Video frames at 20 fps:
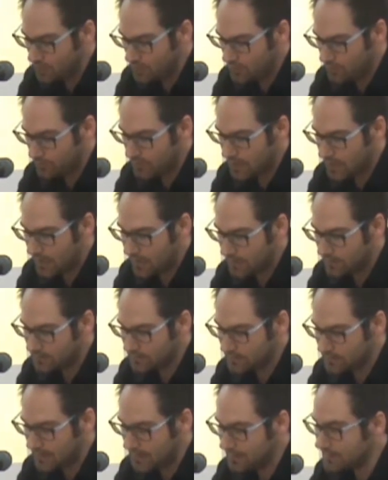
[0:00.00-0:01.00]
First
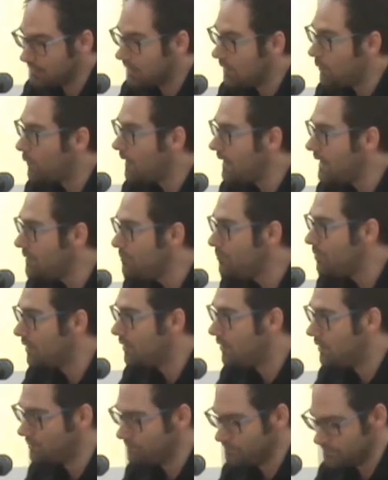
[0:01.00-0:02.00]
poem carried the title
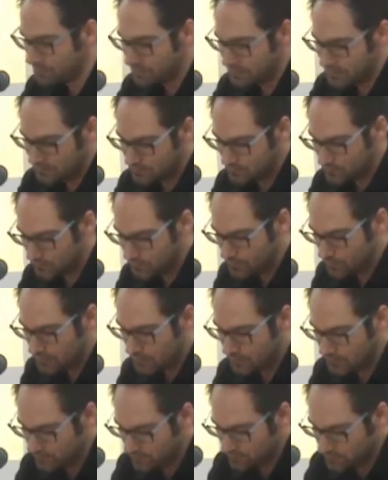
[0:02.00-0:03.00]
Why Poem,
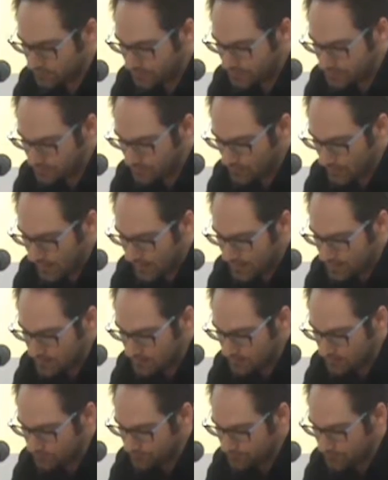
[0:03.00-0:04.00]
that we will
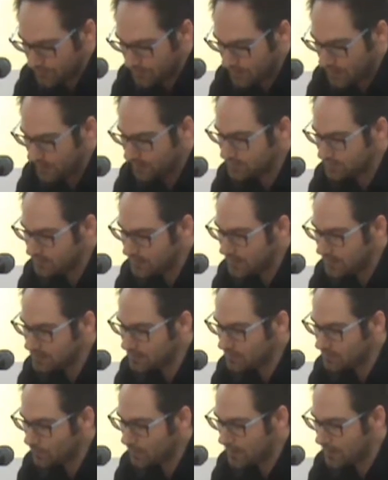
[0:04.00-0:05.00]
read together,
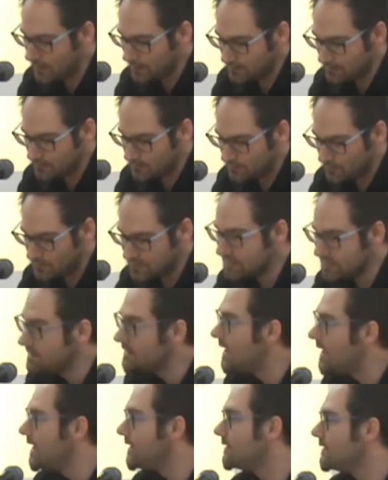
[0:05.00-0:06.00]
and the other
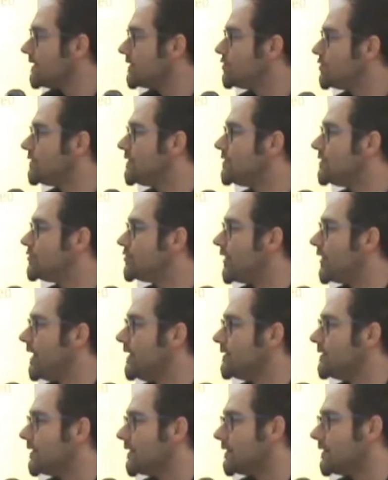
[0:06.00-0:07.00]
one was entitled
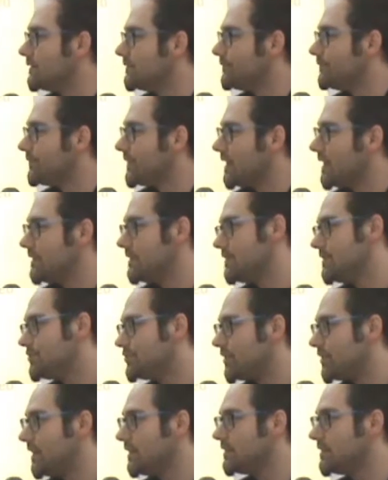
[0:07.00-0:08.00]
To the Traitor.
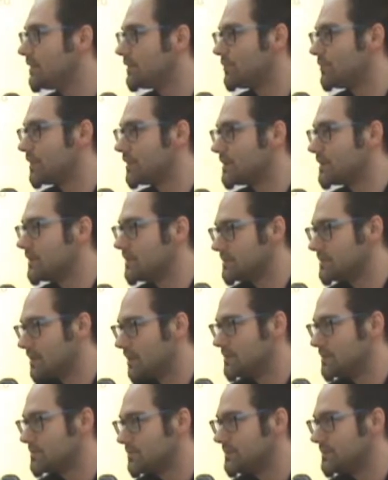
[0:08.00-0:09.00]
and this traitor
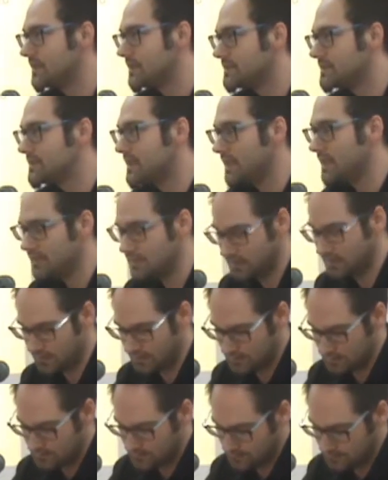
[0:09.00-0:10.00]
was also
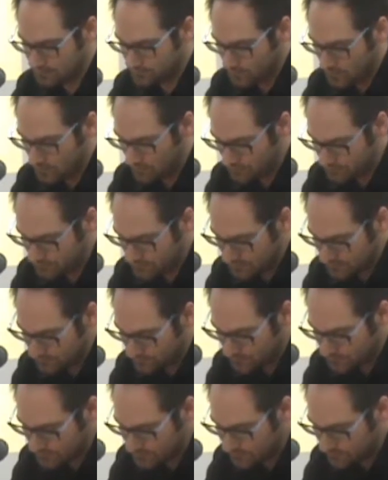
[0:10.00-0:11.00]
translating these
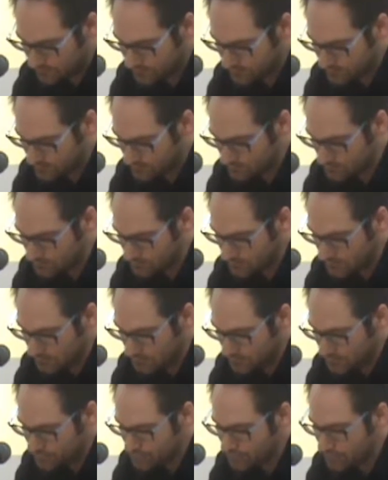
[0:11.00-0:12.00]
poems from Slovene
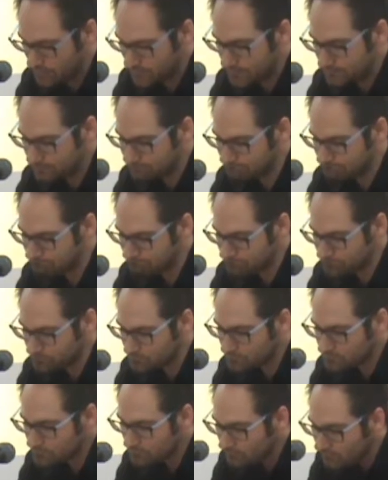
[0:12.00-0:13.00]
to
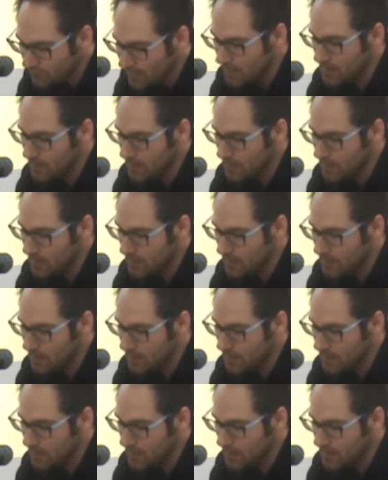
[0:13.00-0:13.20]
German.